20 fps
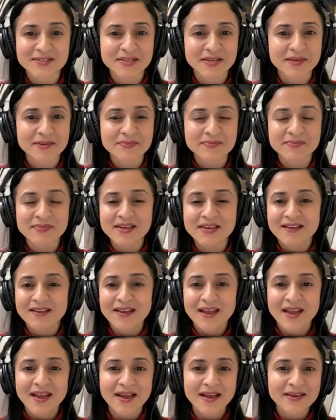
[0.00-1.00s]
Some
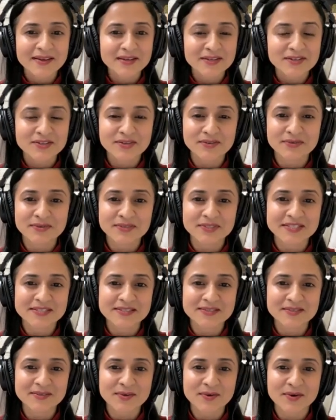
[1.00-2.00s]

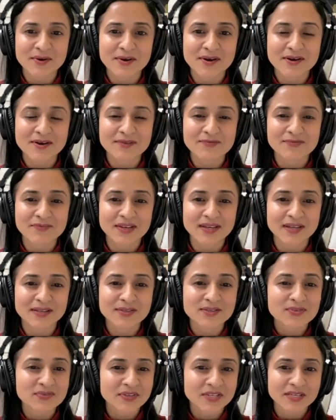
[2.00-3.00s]
anecdotes of
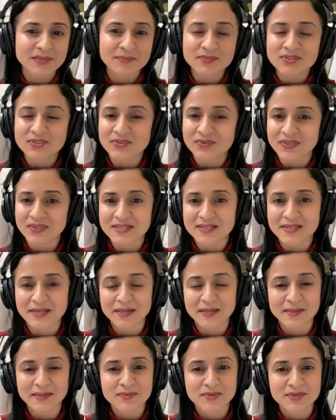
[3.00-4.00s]
extreme screen
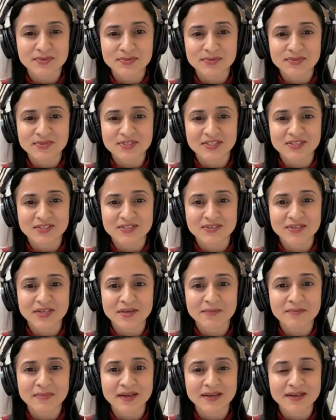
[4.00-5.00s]
time users
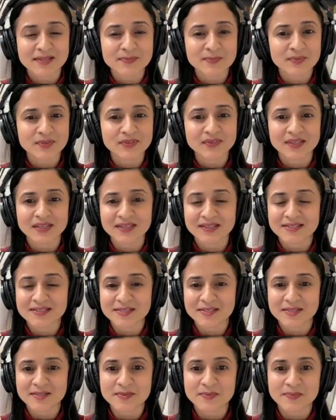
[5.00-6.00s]
that might put things
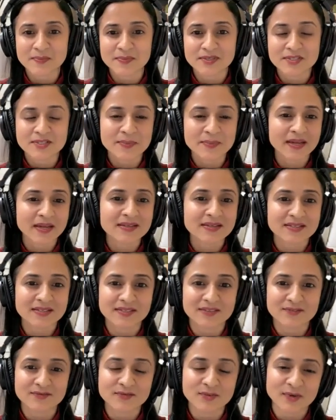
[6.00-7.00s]
in
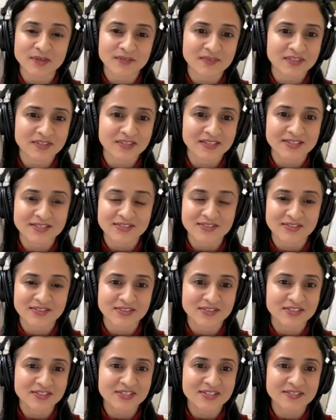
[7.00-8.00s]
perspective for our
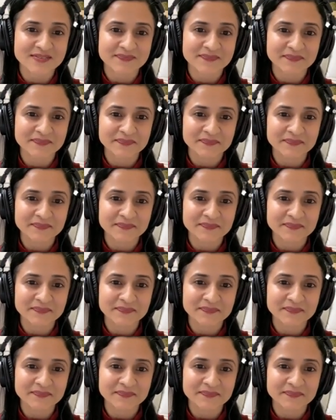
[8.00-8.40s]
listeners.